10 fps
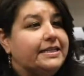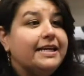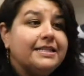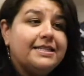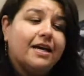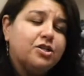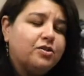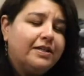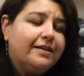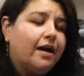Yes,
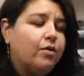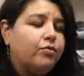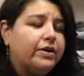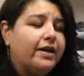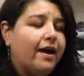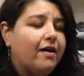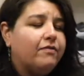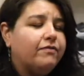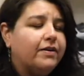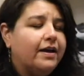actually, we
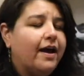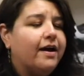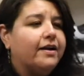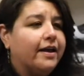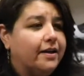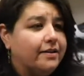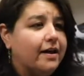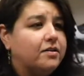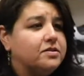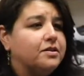have had
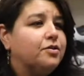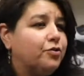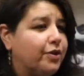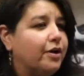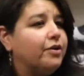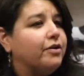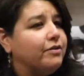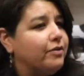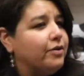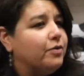
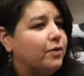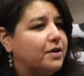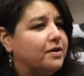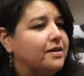8,331